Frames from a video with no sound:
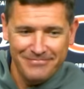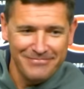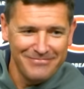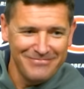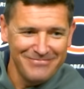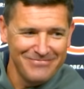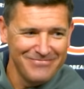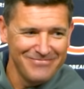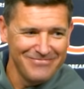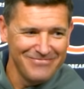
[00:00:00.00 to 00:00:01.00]
Bill, this is
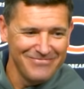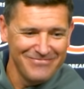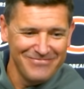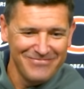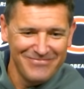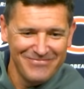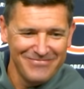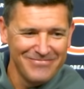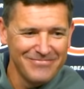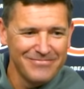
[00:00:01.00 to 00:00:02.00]
obviously a
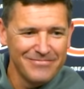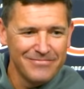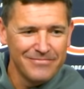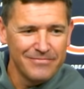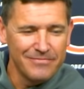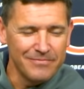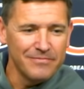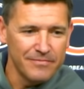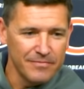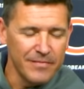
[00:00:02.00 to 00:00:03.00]
formidable front across the
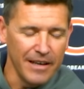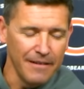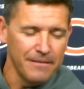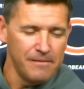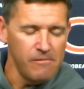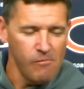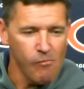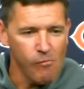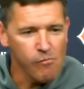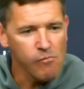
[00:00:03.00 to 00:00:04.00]
board that you're facing, but with
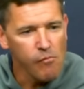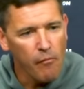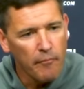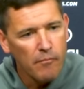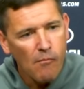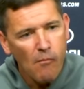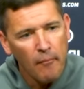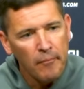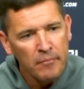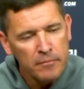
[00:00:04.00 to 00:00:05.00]
Vea
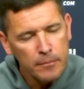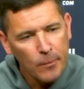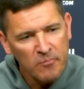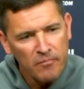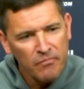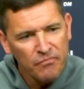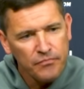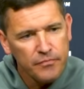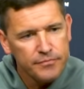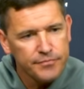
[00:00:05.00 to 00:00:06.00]
specifically, when you watch film
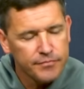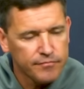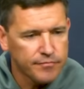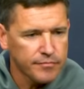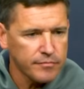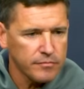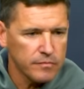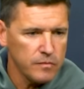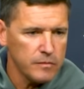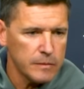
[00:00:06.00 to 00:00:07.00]
of him, what
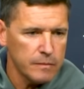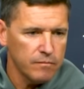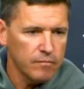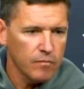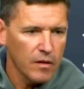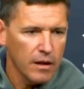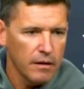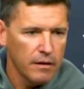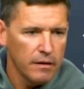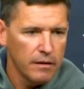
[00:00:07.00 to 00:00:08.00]
just jumps out at